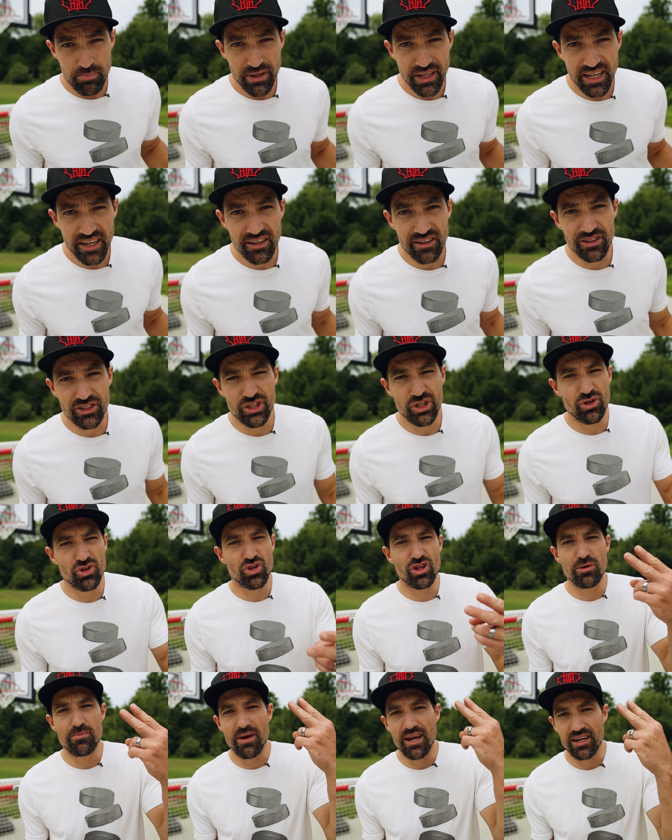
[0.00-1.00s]
Beginners
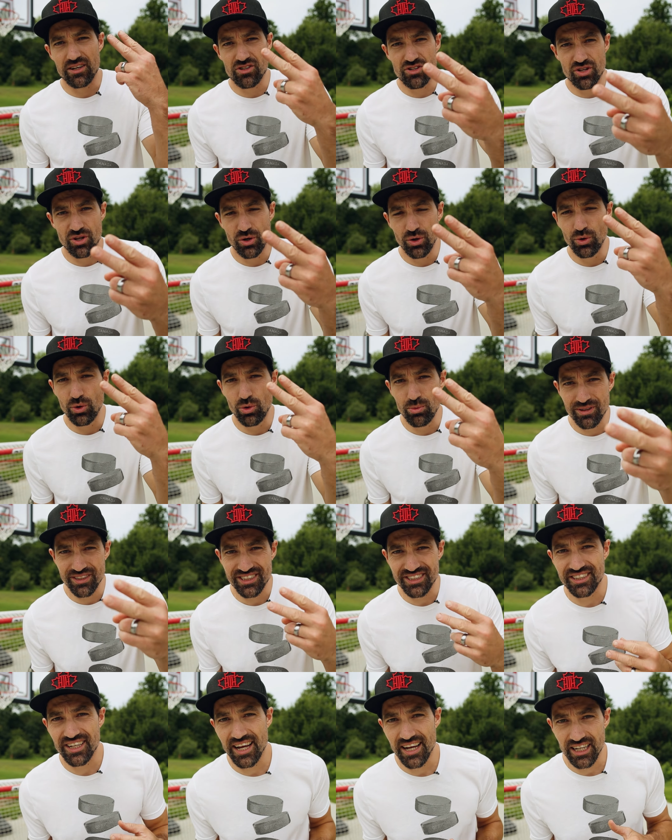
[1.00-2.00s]
usually make two
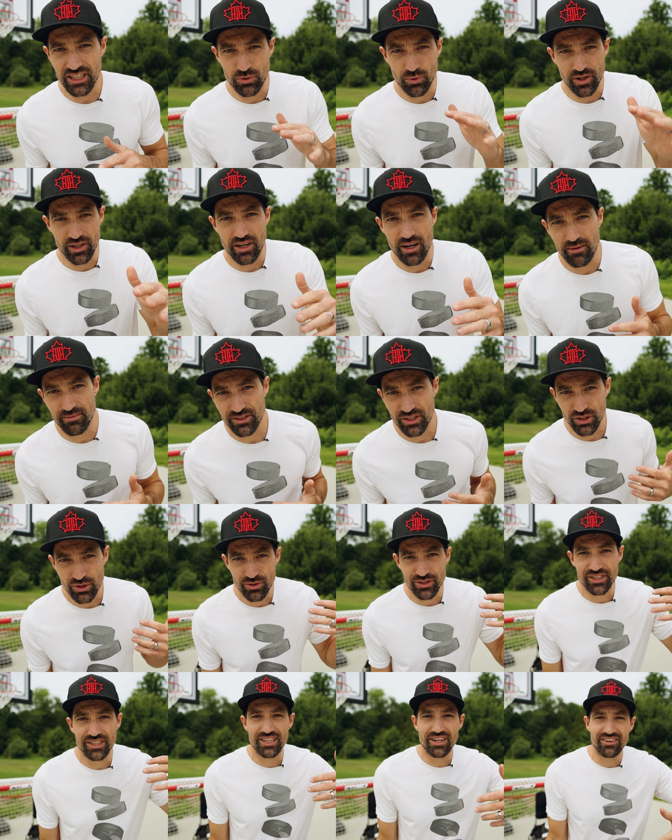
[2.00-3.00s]
mistakes when it comes to
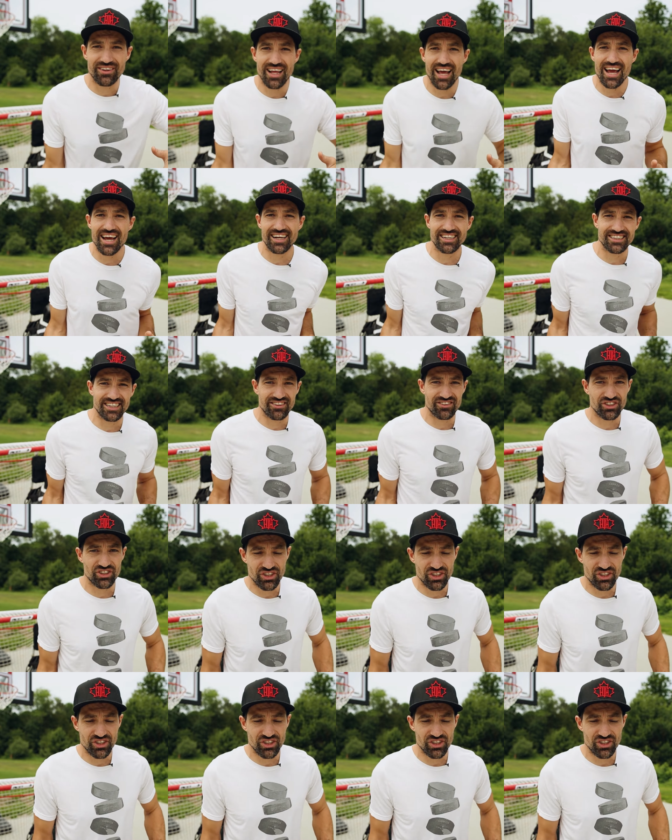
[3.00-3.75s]
using their legs in their